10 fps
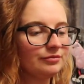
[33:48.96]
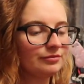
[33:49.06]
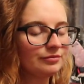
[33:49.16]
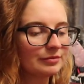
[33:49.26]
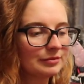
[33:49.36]

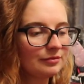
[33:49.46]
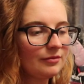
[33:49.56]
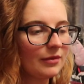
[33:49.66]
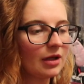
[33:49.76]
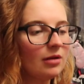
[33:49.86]

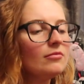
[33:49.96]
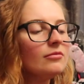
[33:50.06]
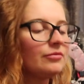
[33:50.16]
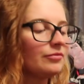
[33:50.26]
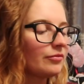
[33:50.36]

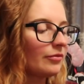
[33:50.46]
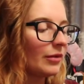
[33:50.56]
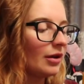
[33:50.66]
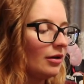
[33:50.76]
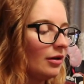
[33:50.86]

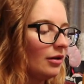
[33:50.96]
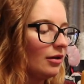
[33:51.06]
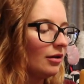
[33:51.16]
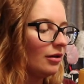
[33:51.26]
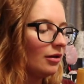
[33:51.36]

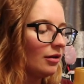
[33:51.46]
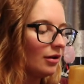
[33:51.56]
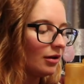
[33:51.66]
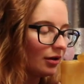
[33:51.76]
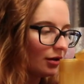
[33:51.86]

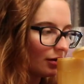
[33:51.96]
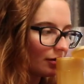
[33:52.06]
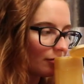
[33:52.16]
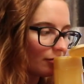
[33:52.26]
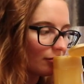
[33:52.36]
No one is speaking in this clip.